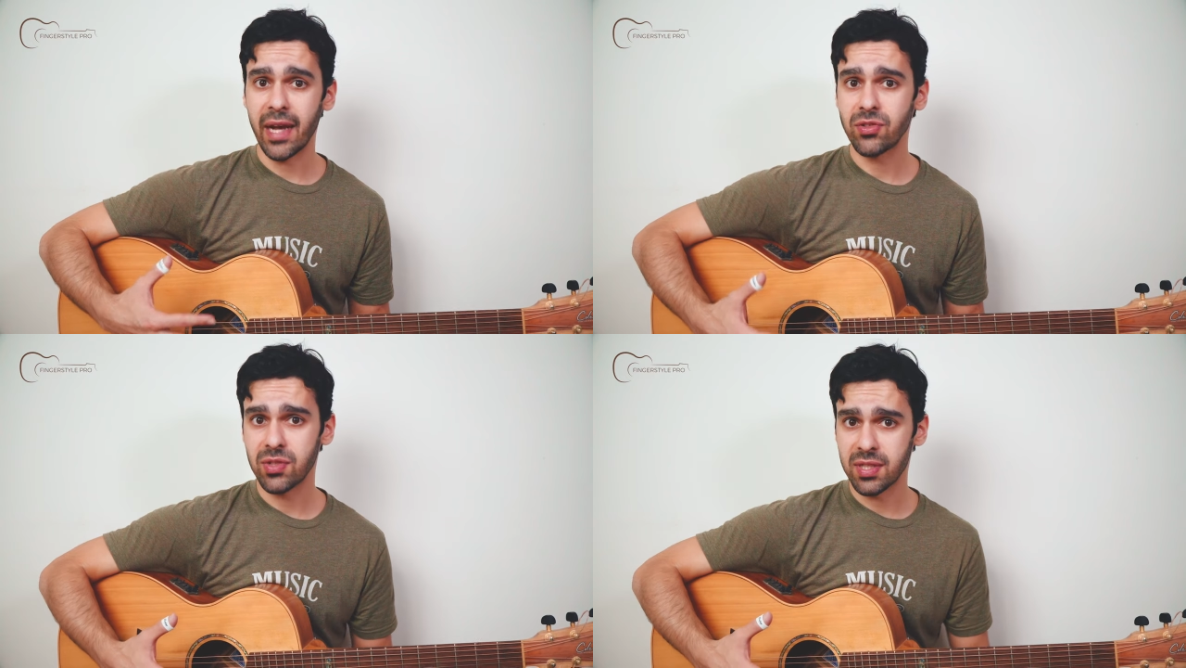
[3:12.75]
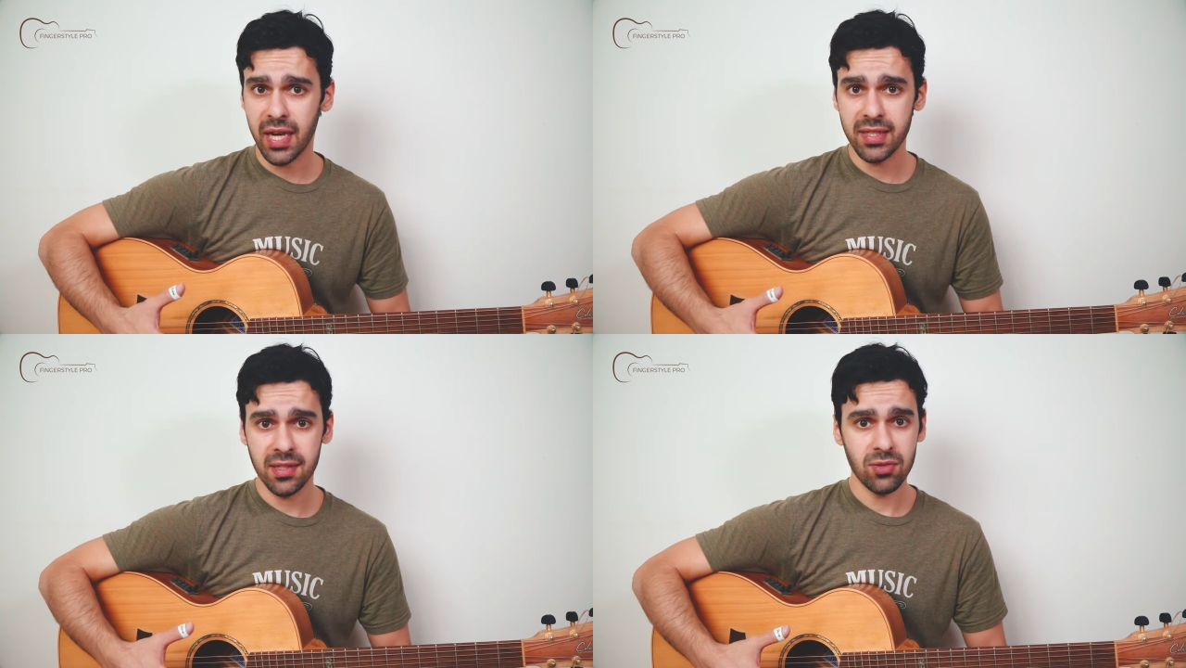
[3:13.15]

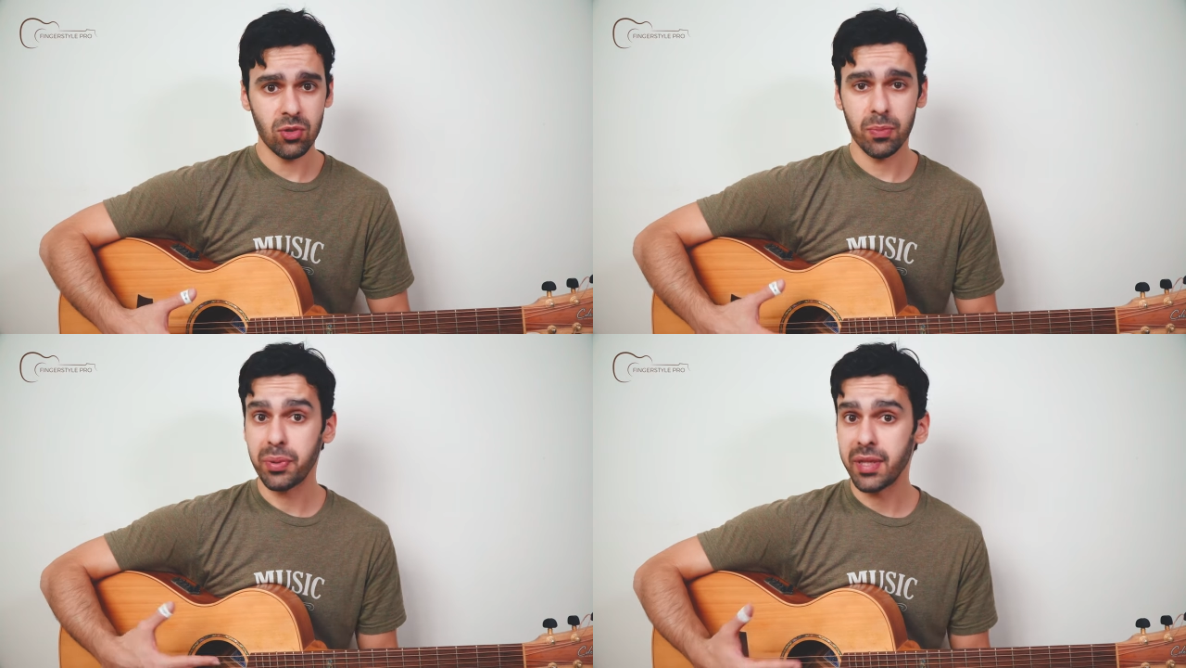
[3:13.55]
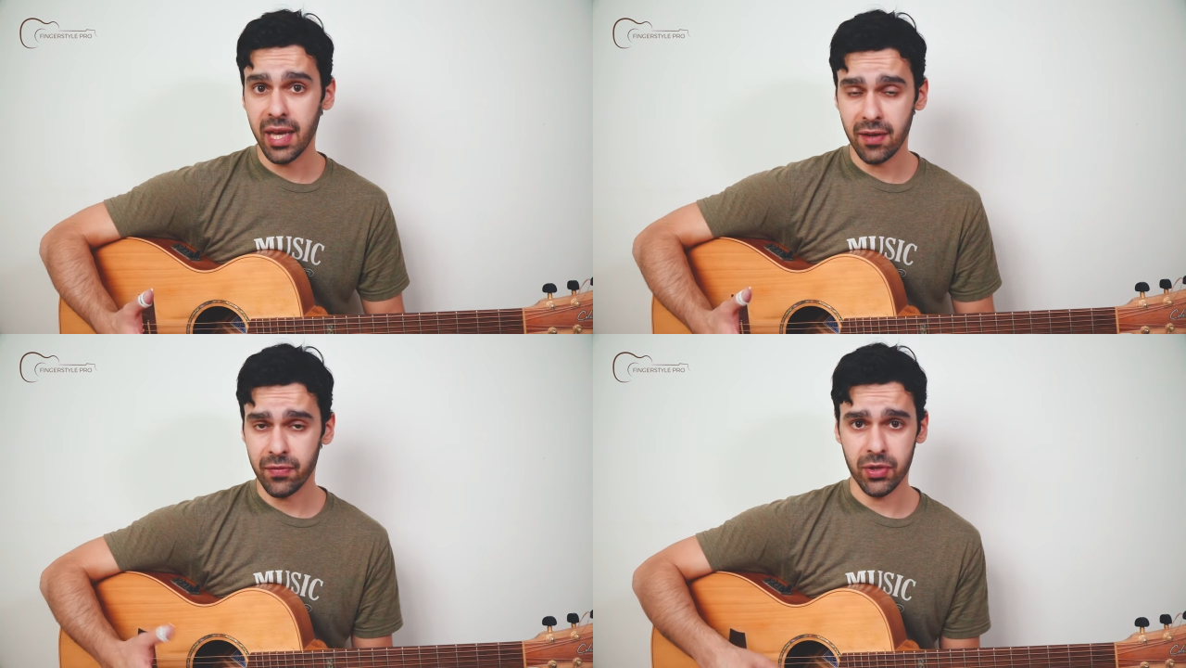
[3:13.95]
exercises or
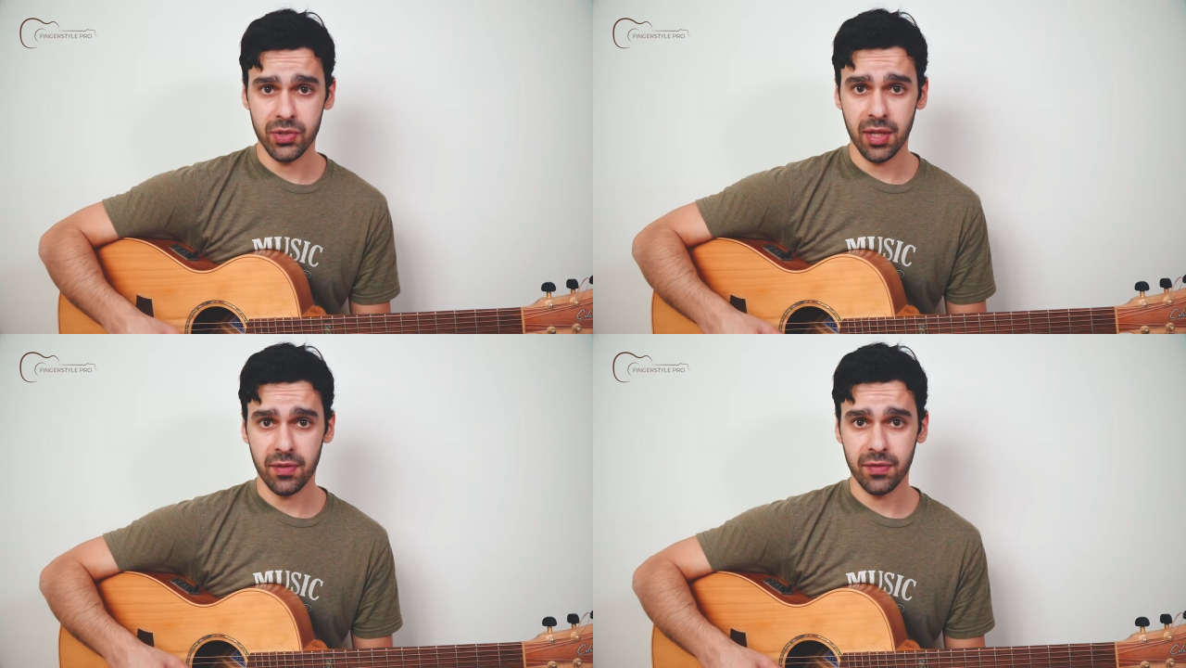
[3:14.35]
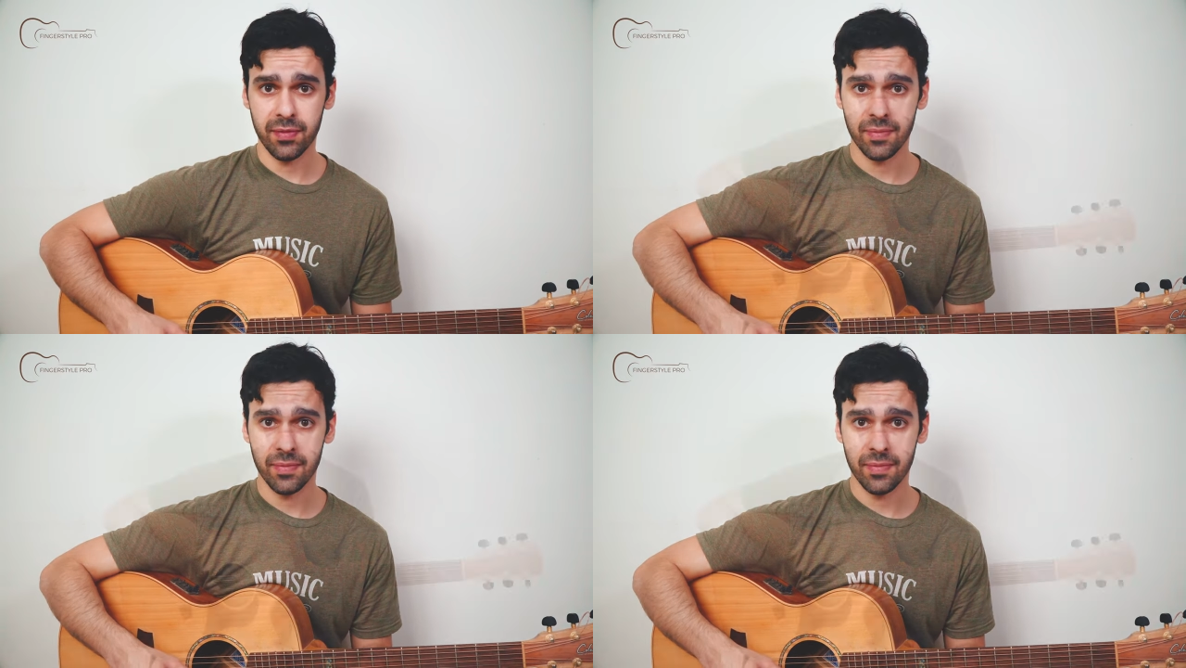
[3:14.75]
playing for yourself.